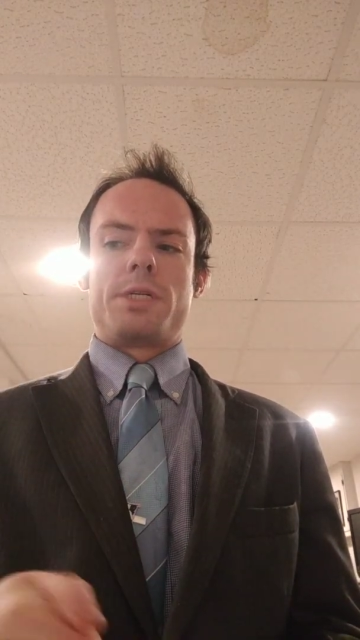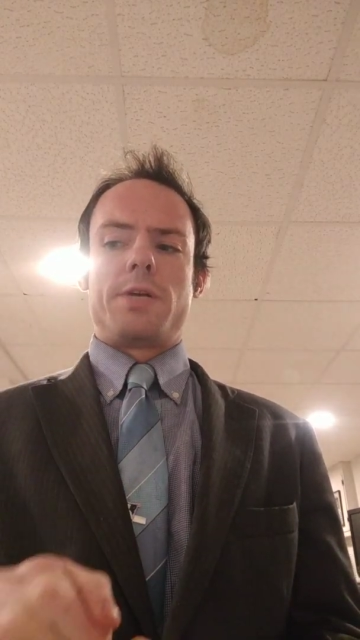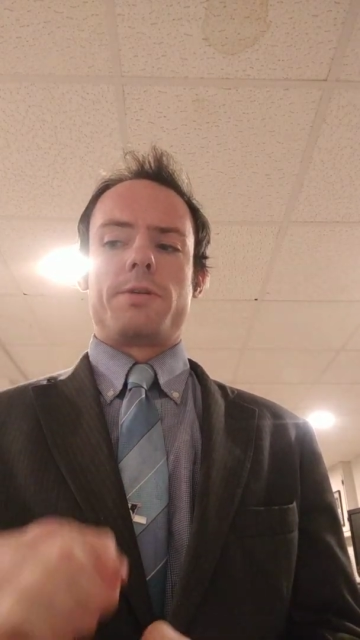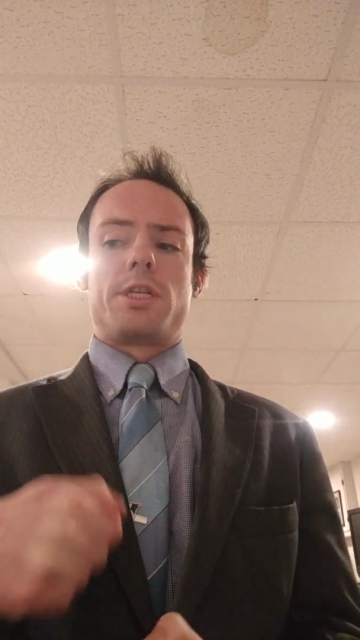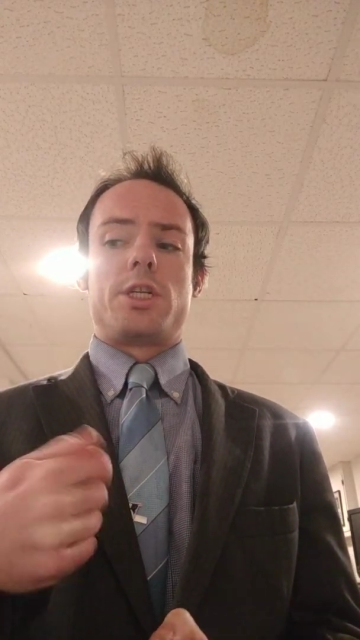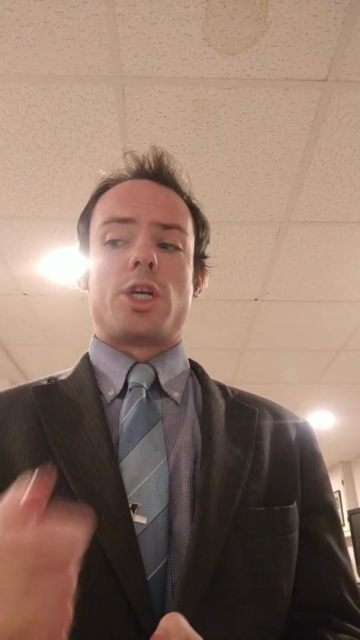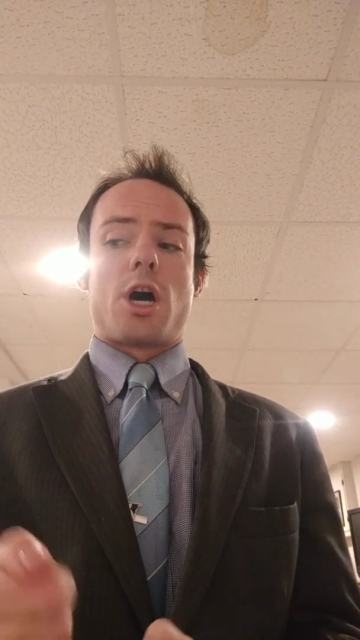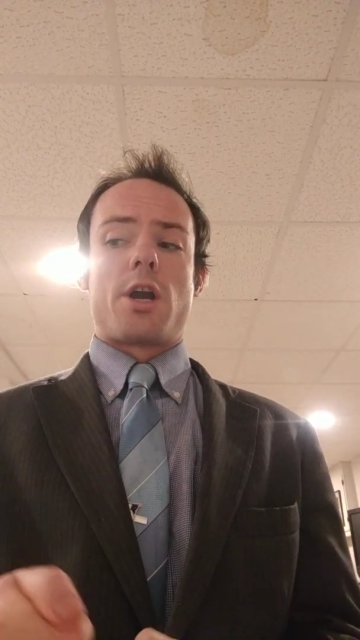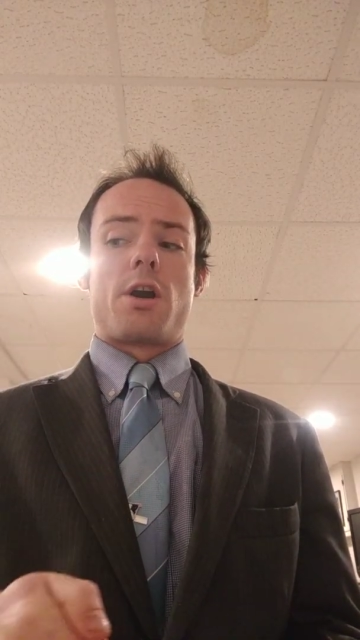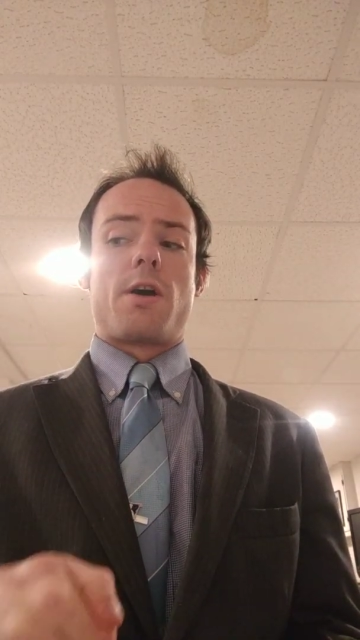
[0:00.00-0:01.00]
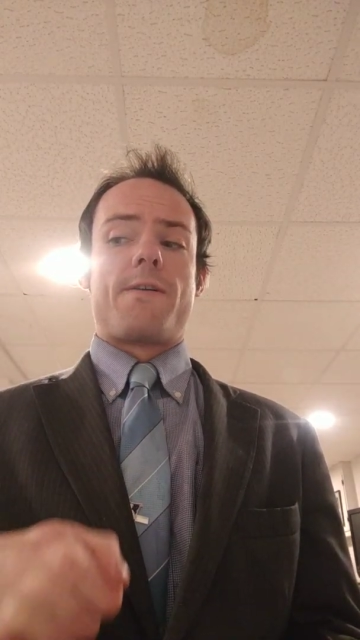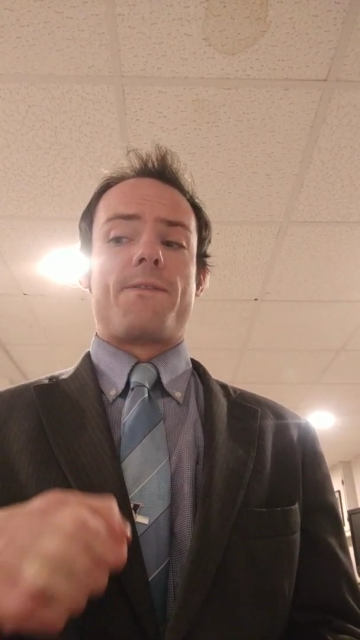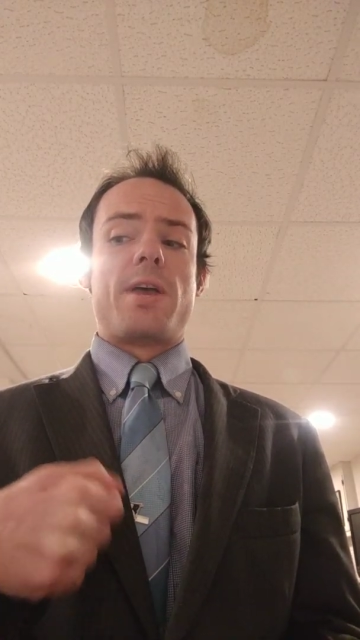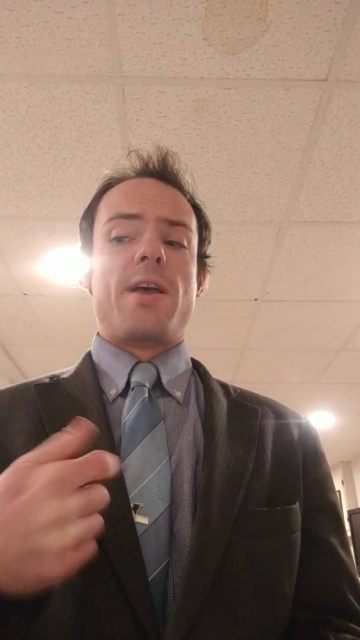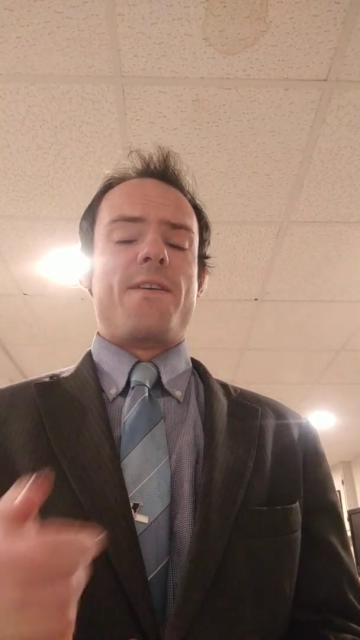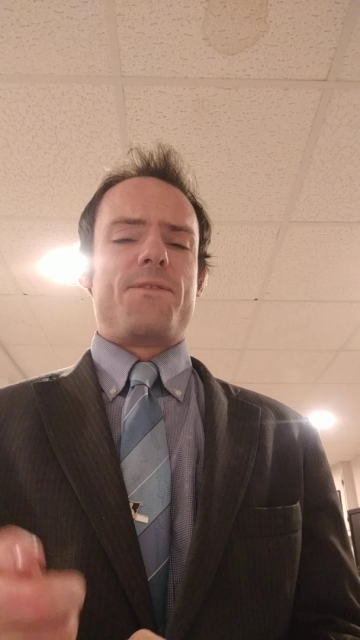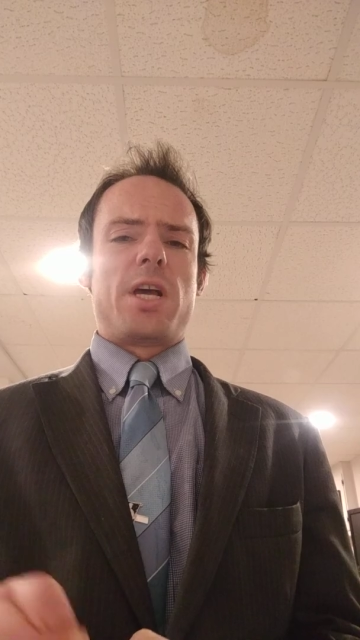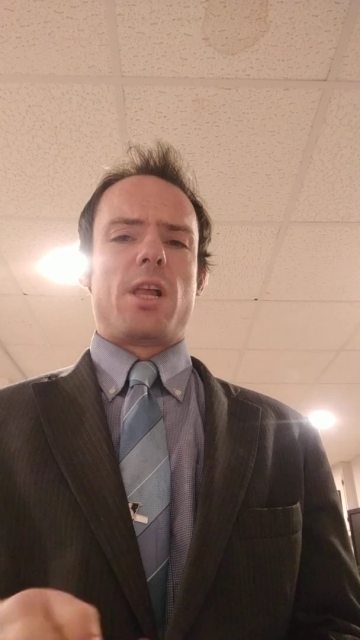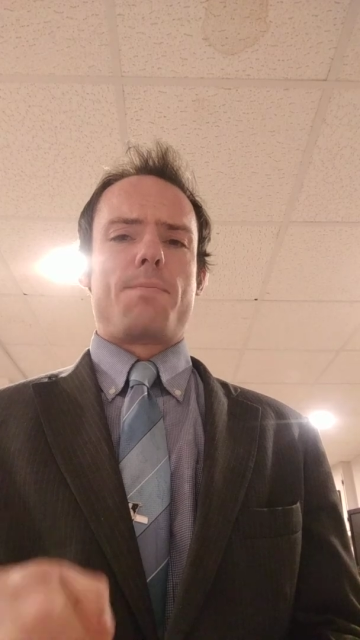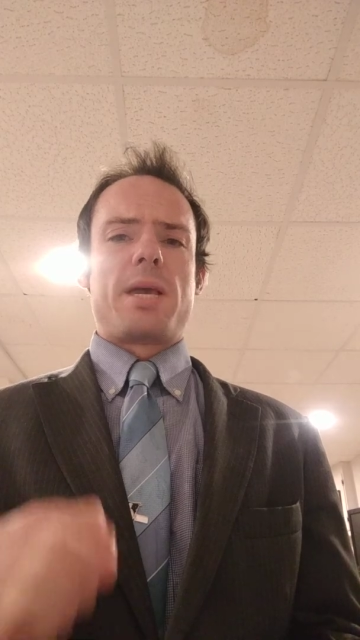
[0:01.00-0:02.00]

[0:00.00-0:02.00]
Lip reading: She was the daughter of Philip,